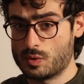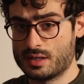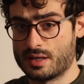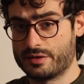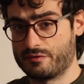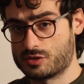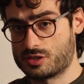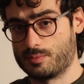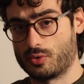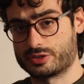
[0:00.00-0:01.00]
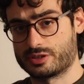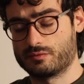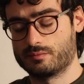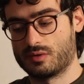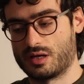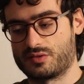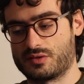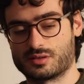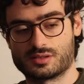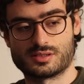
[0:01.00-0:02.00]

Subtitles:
one, and the first important, I think,